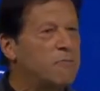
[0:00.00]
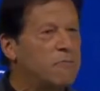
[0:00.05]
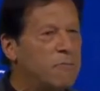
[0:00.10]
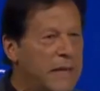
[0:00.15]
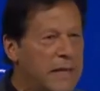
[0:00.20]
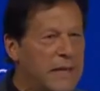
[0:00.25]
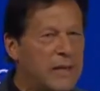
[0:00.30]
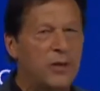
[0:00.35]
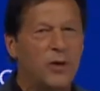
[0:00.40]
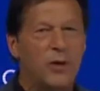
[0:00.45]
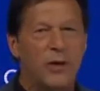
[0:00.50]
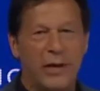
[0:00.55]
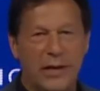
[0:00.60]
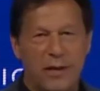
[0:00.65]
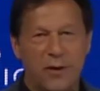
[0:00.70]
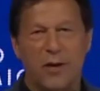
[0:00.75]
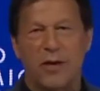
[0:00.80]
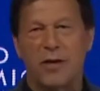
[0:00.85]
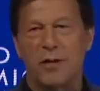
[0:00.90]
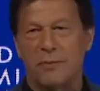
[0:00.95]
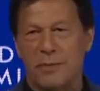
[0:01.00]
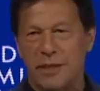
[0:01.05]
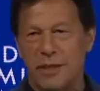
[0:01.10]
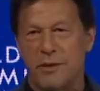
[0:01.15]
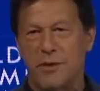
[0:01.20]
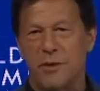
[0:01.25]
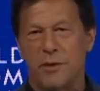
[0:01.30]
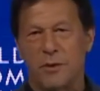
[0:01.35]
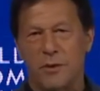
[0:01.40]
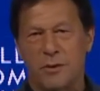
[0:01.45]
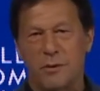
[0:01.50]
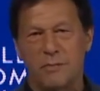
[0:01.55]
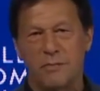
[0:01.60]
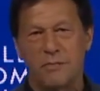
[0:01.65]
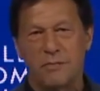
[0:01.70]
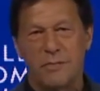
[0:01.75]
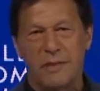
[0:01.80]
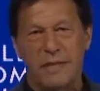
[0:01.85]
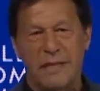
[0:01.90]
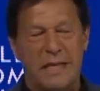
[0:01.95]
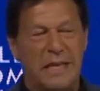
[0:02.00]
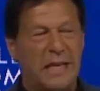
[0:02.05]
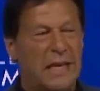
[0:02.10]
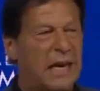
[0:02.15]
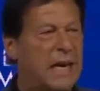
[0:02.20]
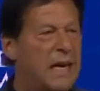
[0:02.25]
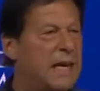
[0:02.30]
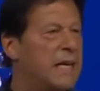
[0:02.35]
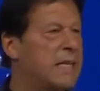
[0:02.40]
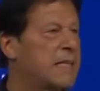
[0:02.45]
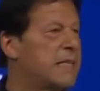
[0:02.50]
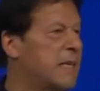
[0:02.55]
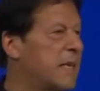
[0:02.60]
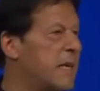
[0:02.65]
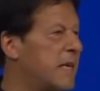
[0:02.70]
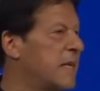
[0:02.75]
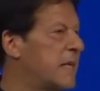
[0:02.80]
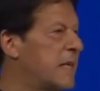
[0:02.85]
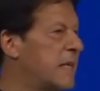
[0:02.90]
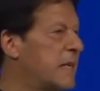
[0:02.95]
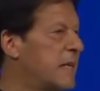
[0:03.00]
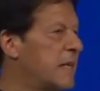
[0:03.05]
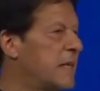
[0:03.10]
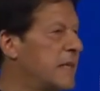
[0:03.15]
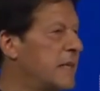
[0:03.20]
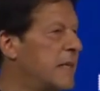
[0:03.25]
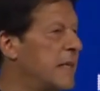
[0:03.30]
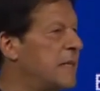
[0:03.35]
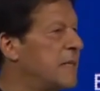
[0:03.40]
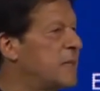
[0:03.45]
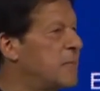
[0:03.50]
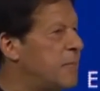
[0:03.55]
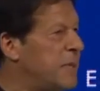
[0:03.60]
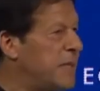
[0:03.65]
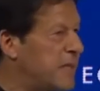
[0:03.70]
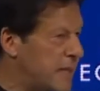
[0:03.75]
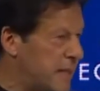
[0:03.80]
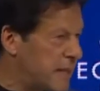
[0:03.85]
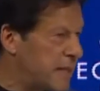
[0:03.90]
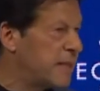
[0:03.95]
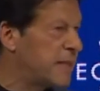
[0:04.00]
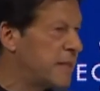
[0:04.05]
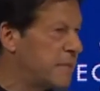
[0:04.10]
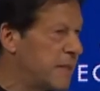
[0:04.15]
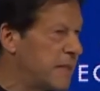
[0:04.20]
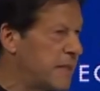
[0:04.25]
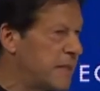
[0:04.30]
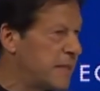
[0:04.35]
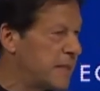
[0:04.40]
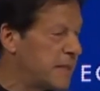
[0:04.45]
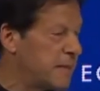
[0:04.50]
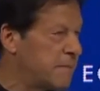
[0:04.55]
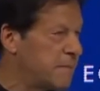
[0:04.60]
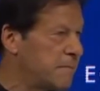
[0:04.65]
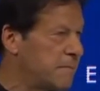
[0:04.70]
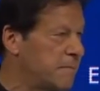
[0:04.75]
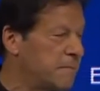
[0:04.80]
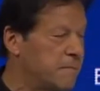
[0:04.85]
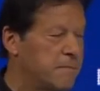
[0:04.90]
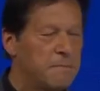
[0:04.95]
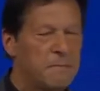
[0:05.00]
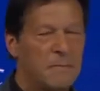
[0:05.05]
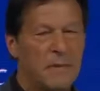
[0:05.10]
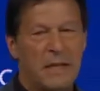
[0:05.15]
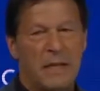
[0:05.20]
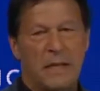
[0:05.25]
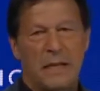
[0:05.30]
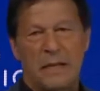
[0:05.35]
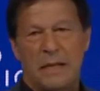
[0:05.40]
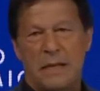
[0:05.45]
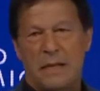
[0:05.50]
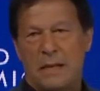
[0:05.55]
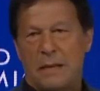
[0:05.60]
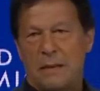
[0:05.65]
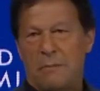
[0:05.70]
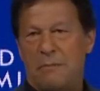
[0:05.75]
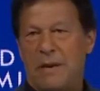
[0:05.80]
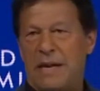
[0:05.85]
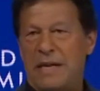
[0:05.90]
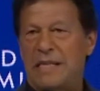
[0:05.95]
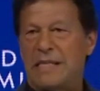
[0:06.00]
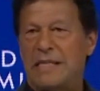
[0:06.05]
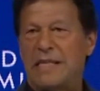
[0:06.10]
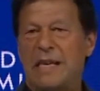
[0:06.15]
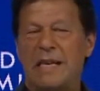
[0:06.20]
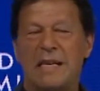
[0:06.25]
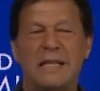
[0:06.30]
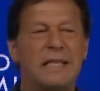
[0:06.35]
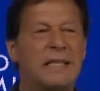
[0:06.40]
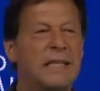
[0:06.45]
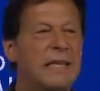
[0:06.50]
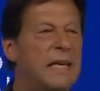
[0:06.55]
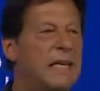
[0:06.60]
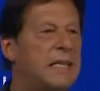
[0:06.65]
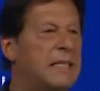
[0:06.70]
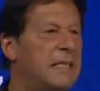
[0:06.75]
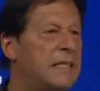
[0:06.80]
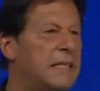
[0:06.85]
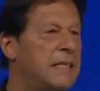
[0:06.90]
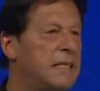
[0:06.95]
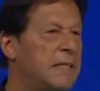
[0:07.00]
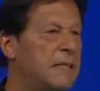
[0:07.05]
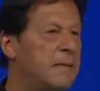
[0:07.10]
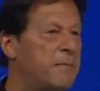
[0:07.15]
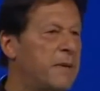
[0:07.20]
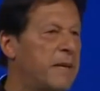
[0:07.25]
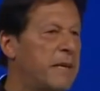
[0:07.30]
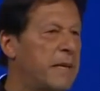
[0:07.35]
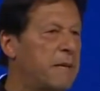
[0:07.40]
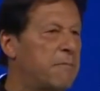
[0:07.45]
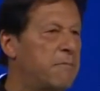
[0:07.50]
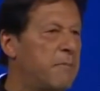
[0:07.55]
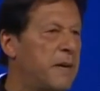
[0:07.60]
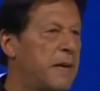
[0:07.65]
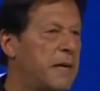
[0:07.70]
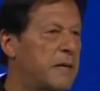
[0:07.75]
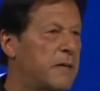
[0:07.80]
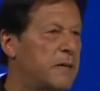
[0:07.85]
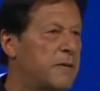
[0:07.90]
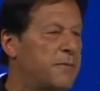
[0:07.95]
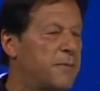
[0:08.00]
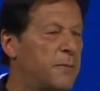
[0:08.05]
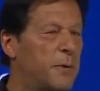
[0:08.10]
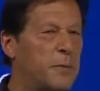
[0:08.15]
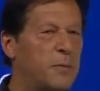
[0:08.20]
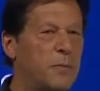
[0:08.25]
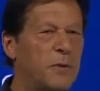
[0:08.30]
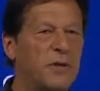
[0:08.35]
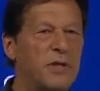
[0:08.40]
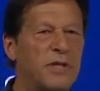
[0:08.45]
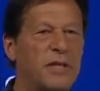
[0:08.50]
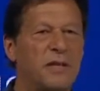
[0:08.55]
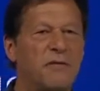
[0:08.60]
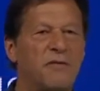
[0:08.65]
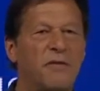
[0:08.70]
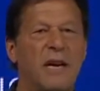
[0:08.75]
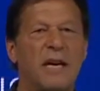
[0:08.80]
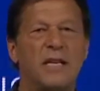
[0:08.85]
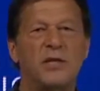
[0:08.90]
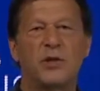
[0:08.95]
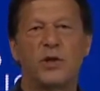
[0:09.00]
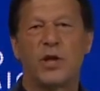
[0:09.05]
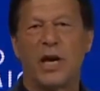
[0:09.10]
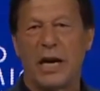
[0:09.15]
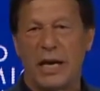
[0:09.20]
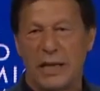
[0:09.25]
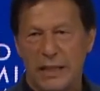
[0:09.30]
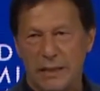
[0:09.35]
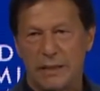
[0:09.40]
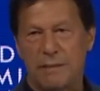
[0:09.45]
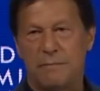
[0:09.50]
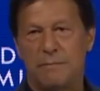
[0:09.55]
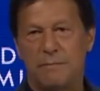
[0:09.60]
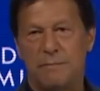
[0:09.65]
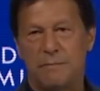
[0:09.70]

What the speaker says: make your economy grow unless and until there is peace and stability. Pakistan in the 80s became part of what was the Afghan Jihad.